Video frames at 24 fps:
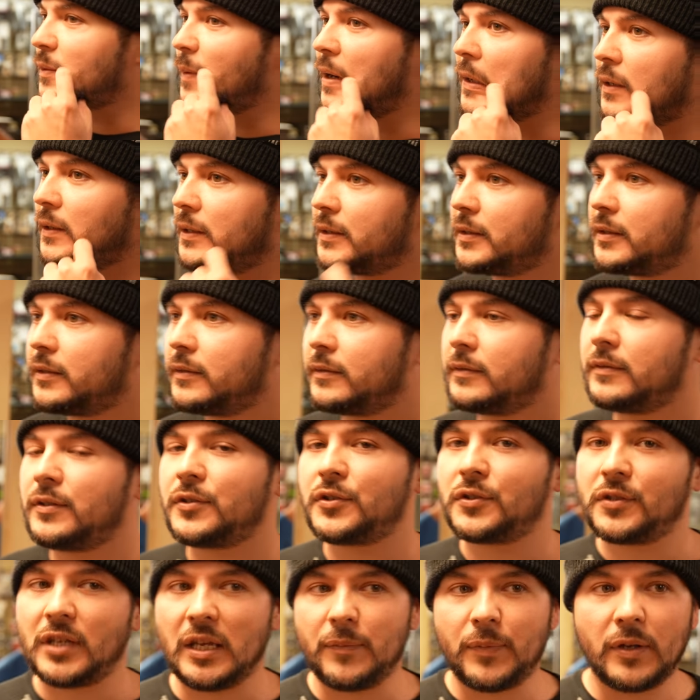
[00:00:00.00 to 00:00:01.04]
to Maryland.
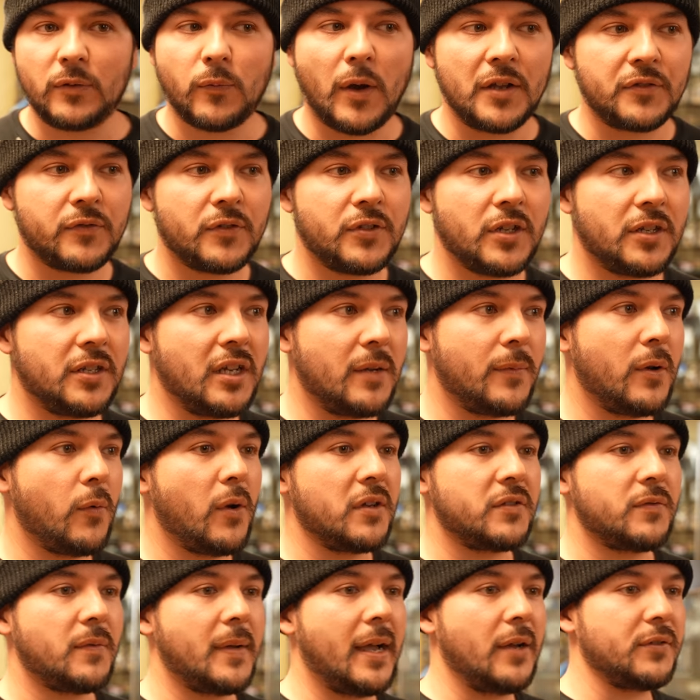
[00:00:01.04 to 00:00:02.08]
Just keep it in West Virginia, my
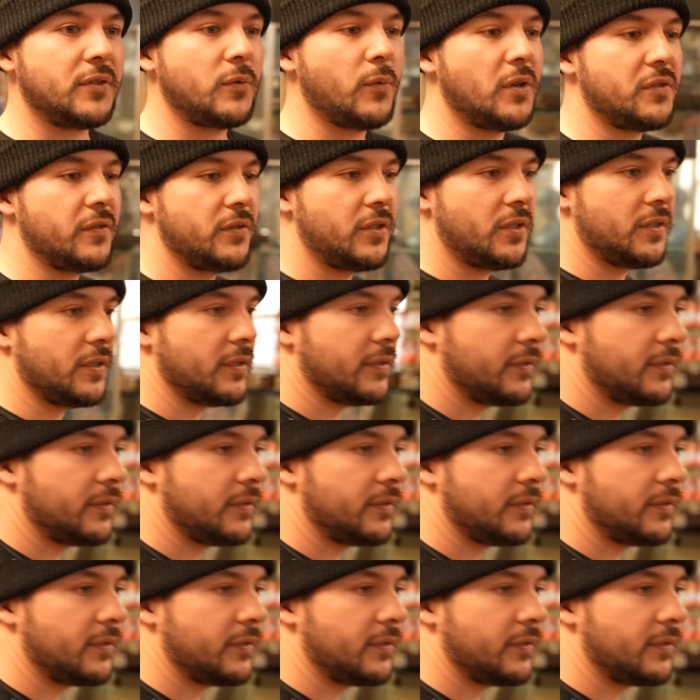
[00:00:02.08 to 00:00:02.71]
house in West Virginia.